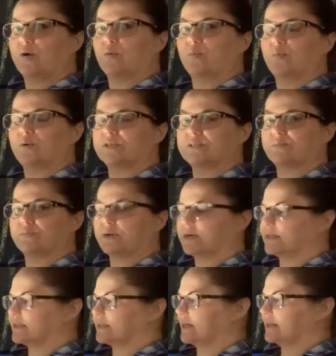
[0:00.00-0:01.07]
which
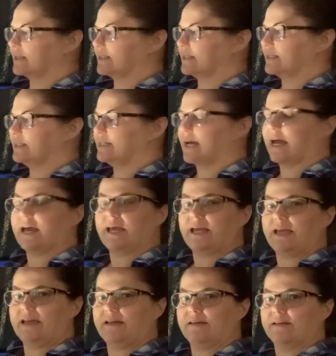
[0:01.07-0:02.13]
brings us
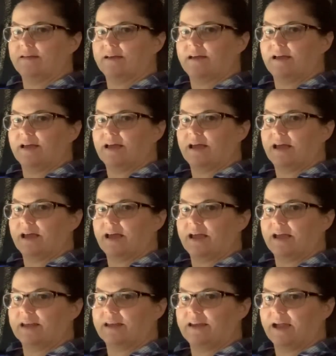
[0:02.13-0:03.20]
day
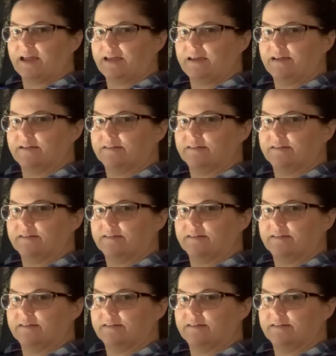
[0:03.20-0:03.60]
and night.